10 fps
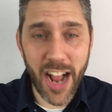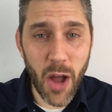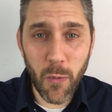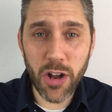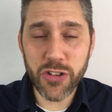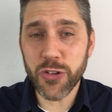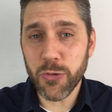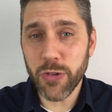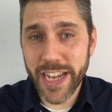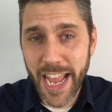I want
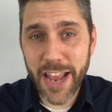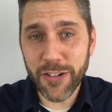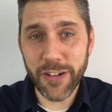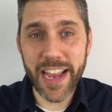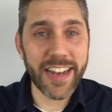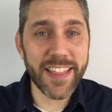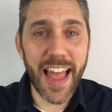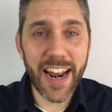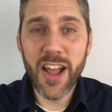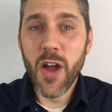to reiterate
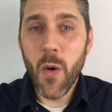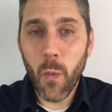that